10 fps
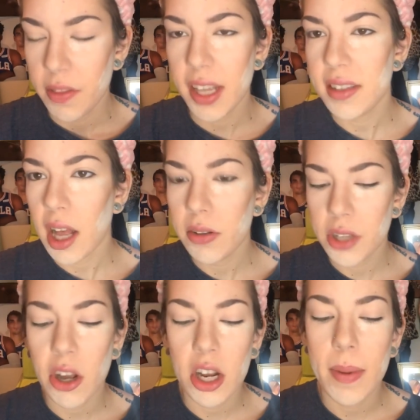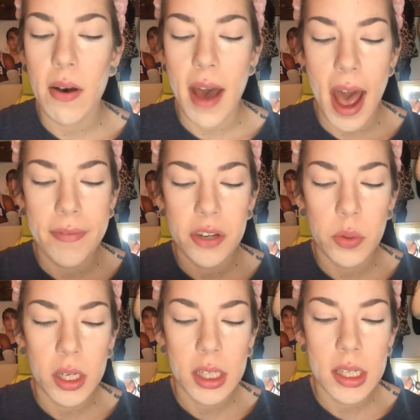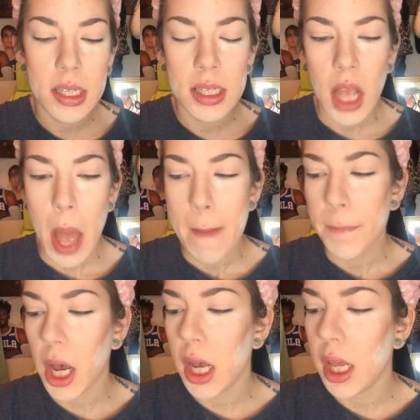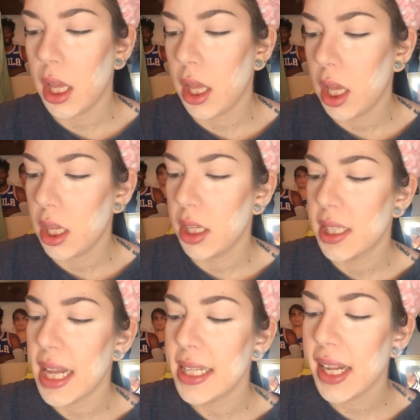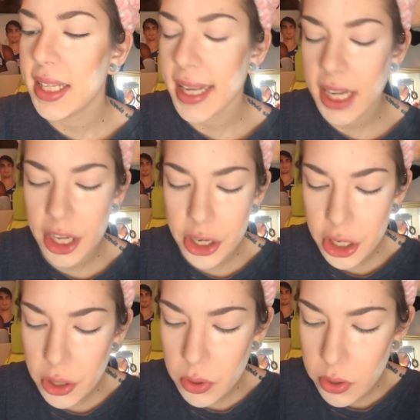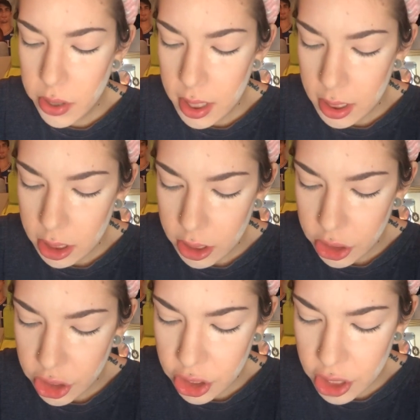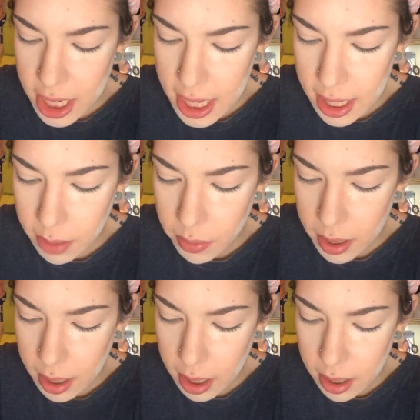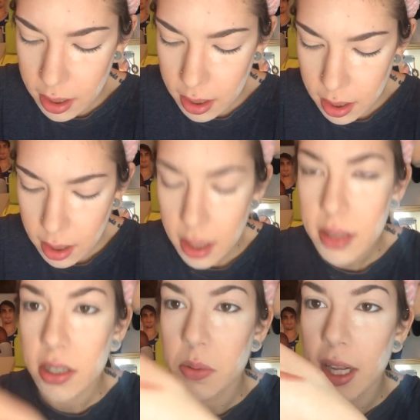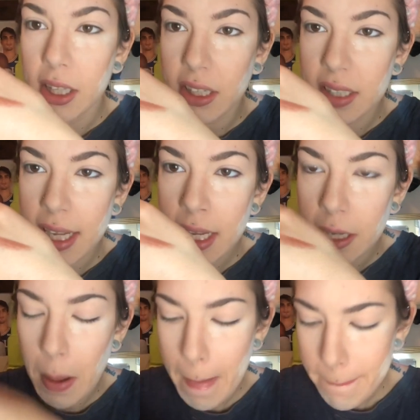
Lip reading: This I'll talk about afterwards, but since it's like a nude sheen, I'll put it on. This is what it looks like.